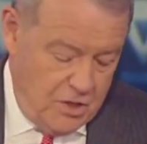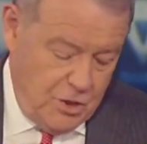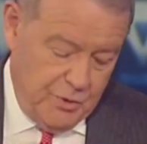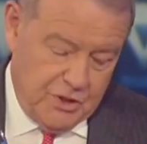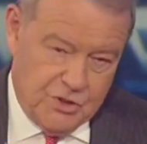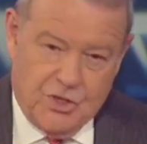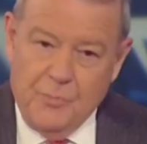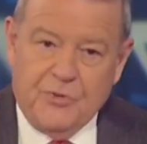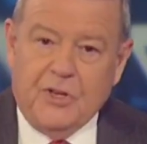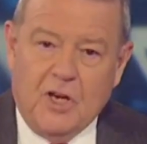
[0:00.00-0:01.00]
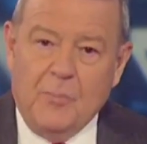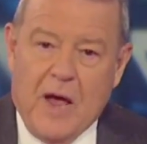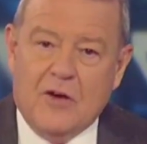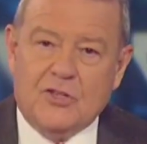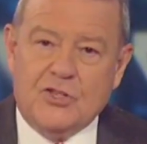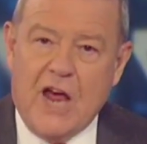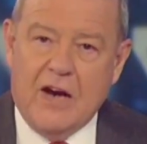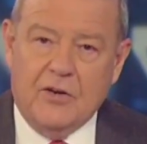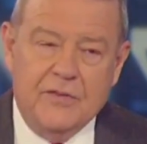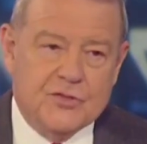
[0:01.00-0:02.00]
doing something about
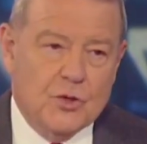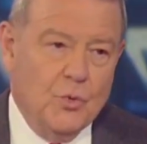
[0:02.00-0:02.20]
tariffs,